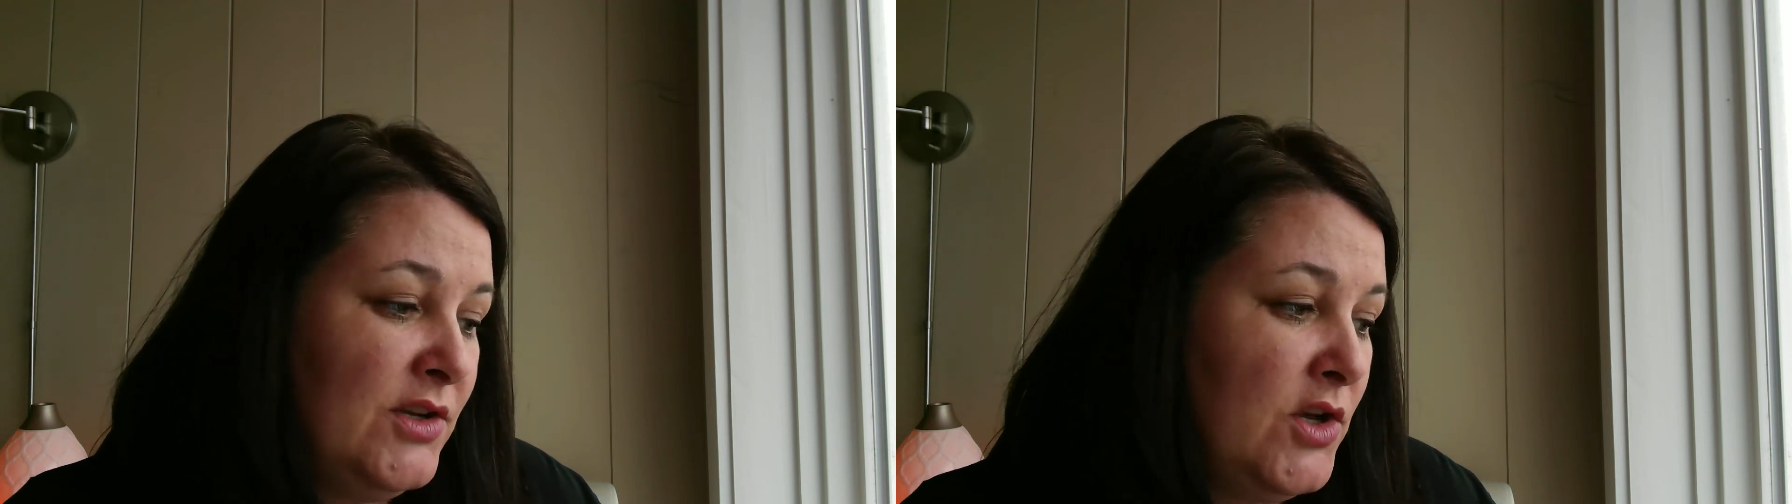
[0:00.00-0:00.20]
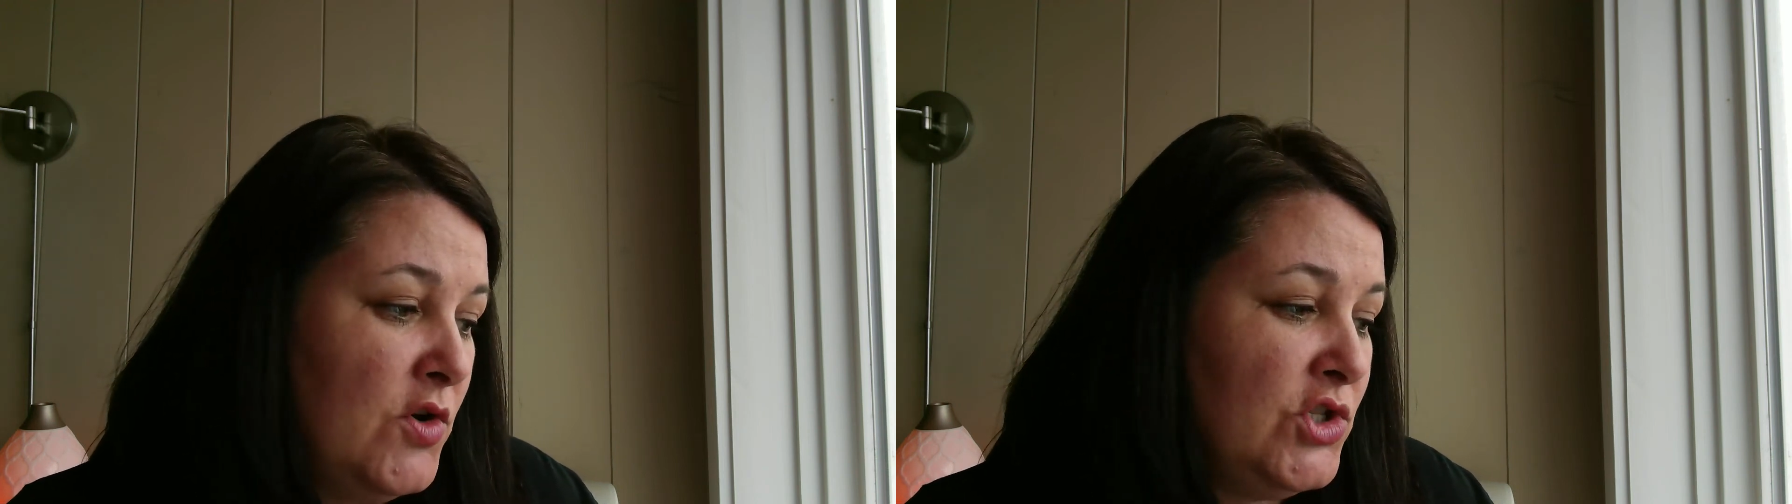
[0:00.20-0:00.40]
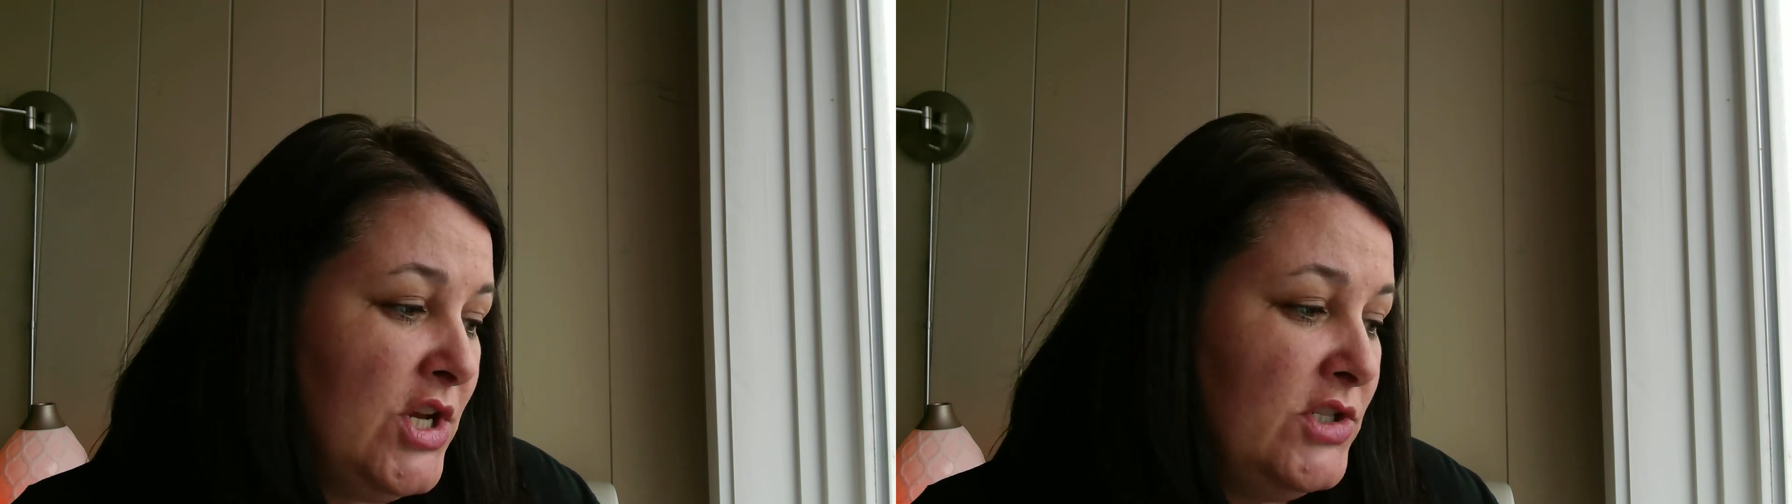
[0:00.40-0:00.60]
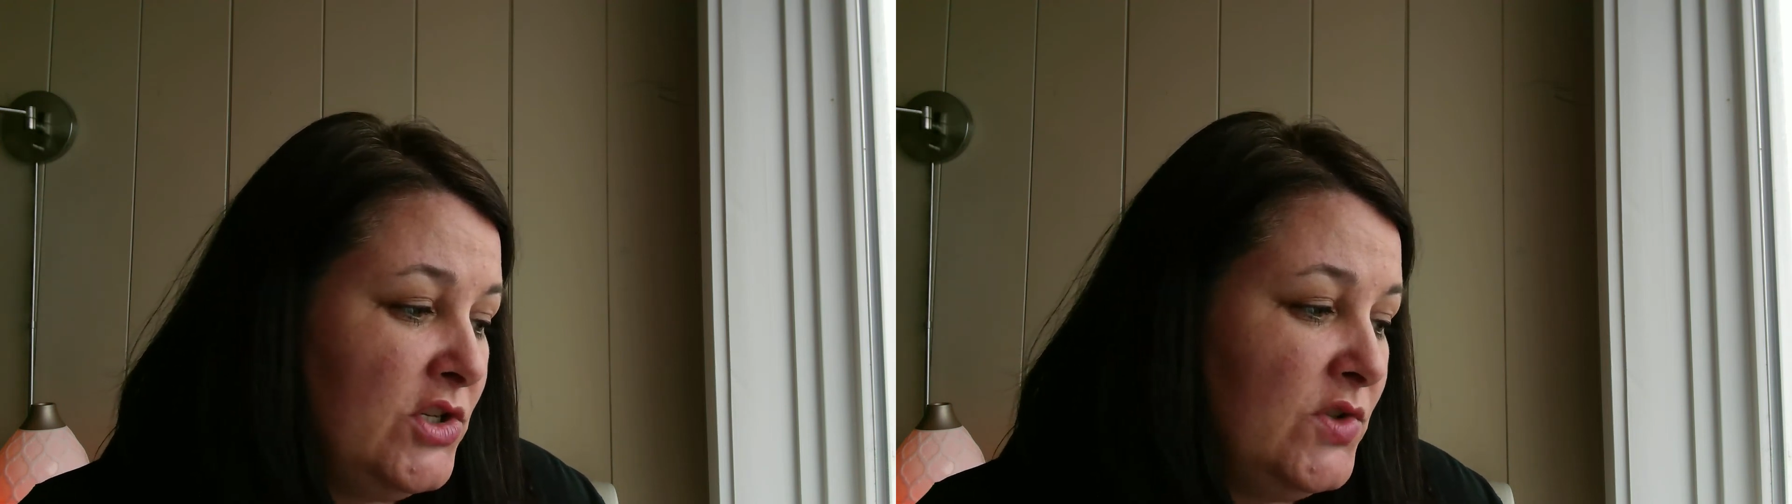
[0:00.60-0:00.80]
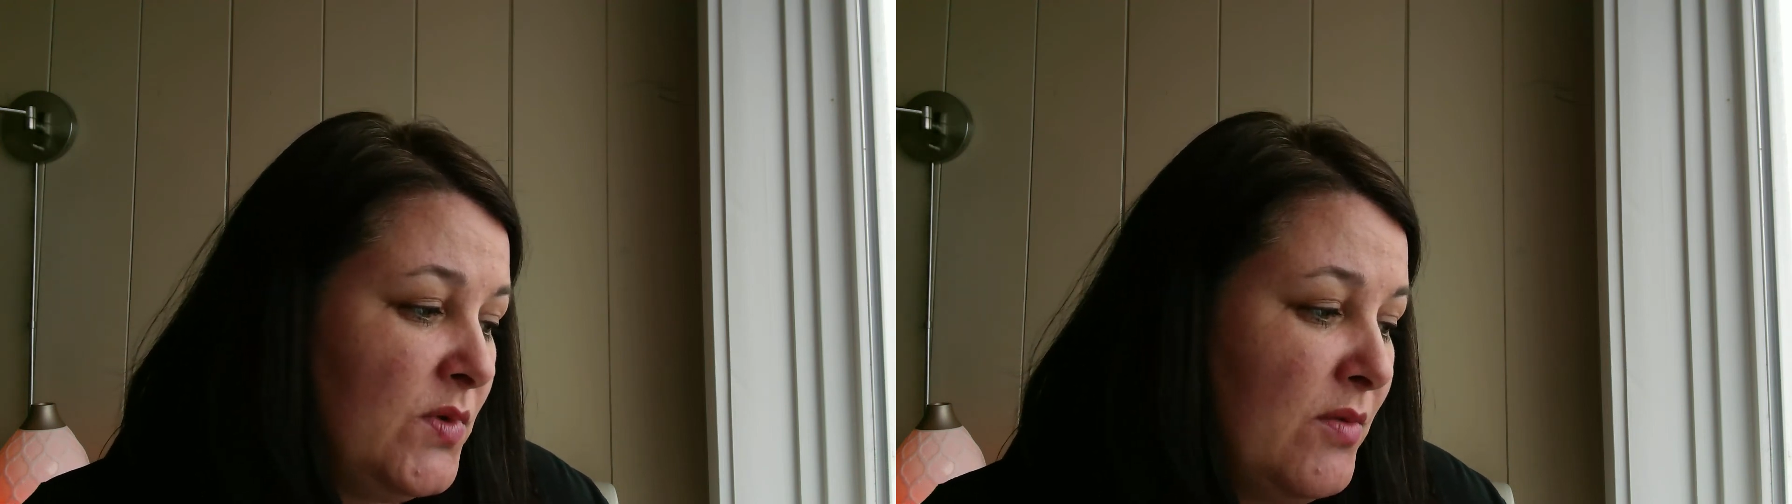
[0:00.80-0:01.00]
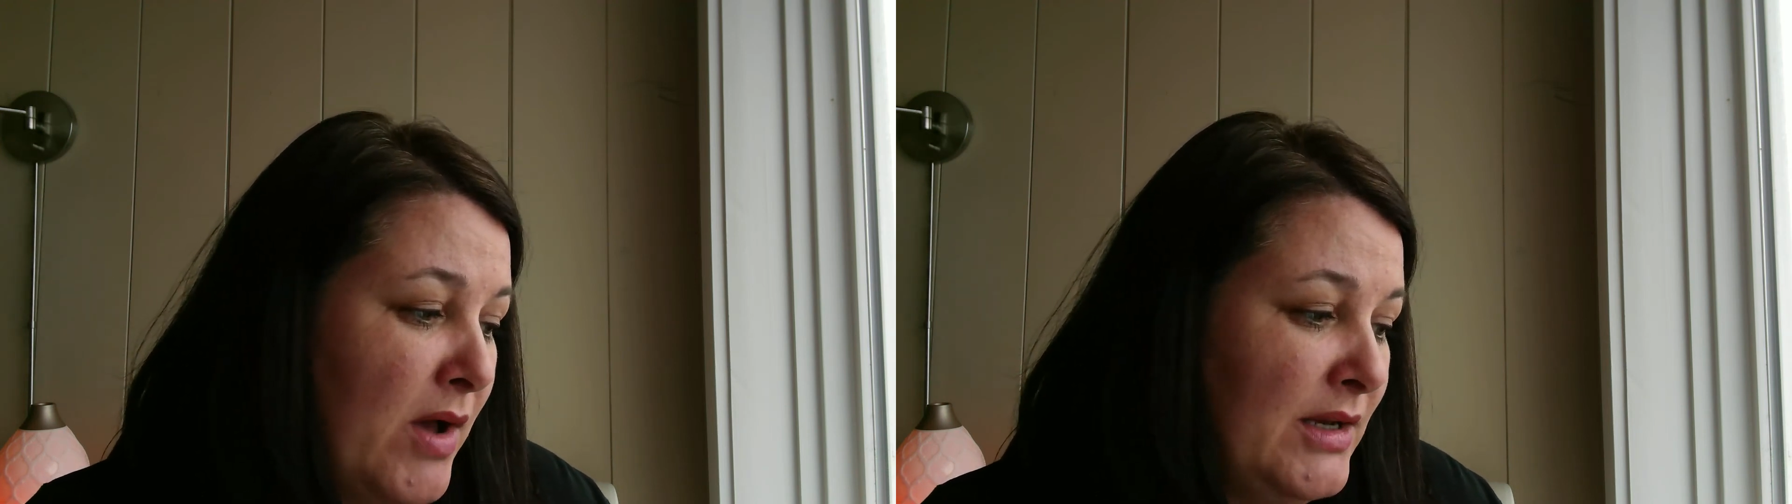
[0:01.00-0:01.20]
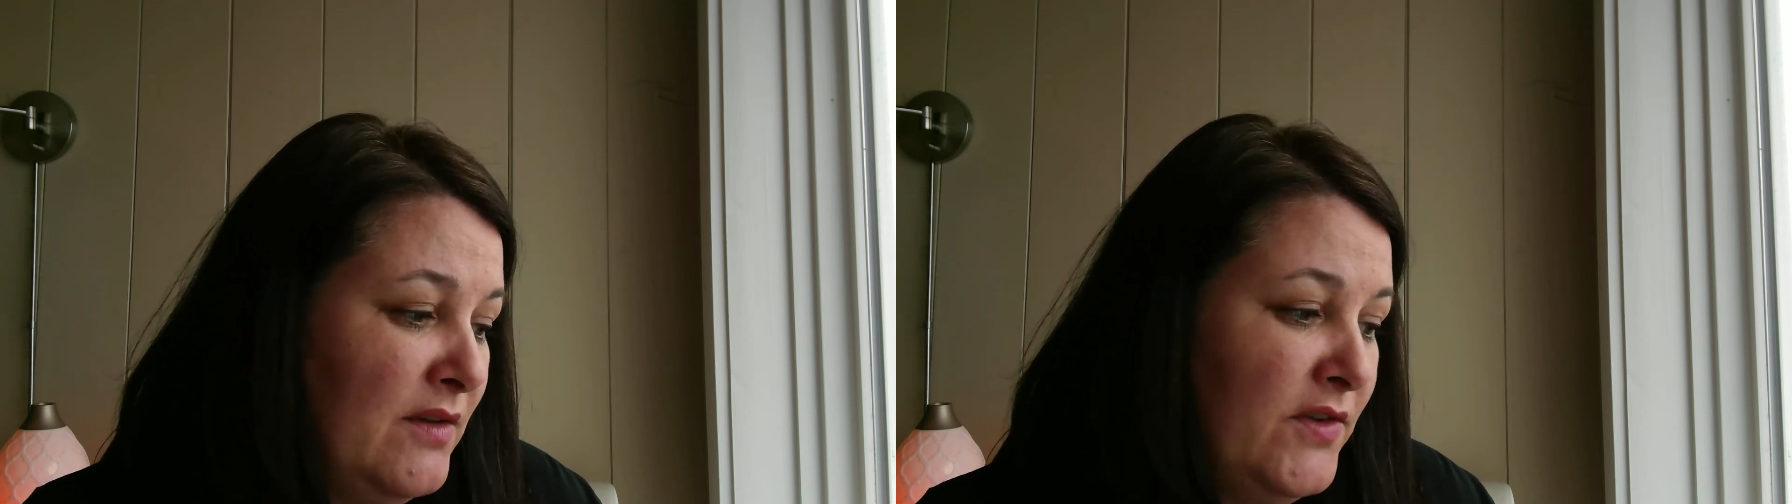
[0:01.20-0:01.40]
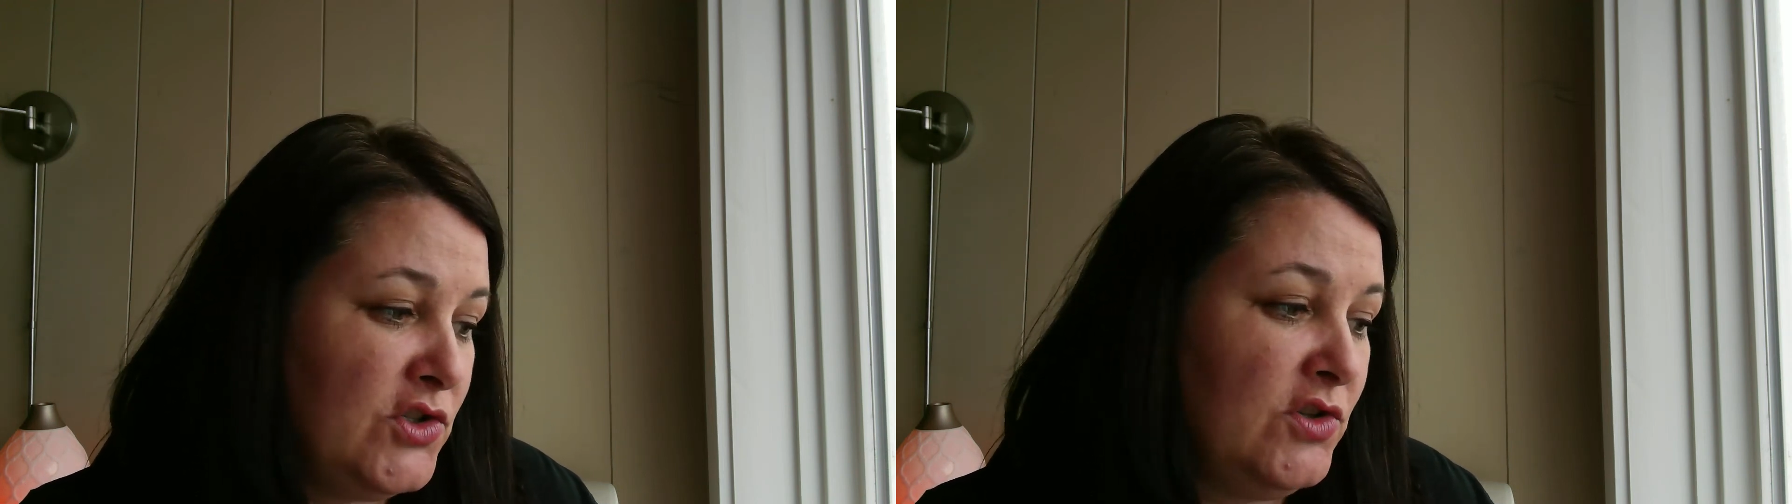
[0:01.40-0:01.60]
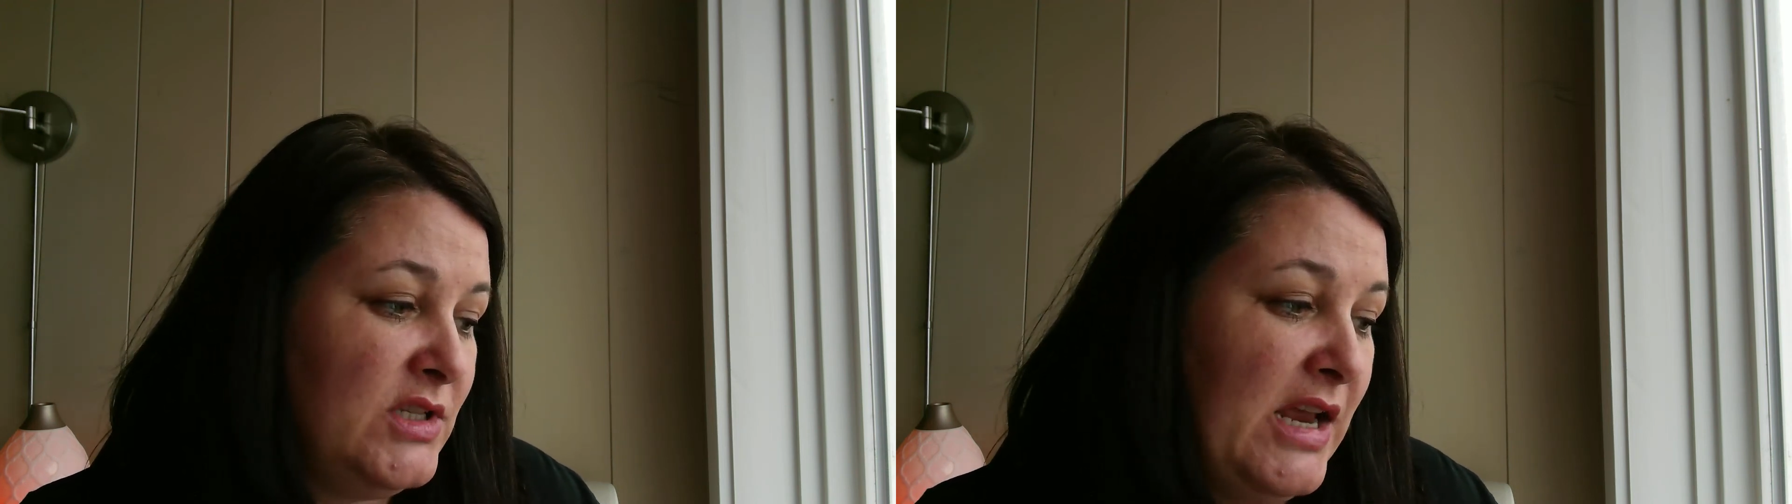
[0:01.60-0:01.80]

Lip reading: negotiations with Omani officials,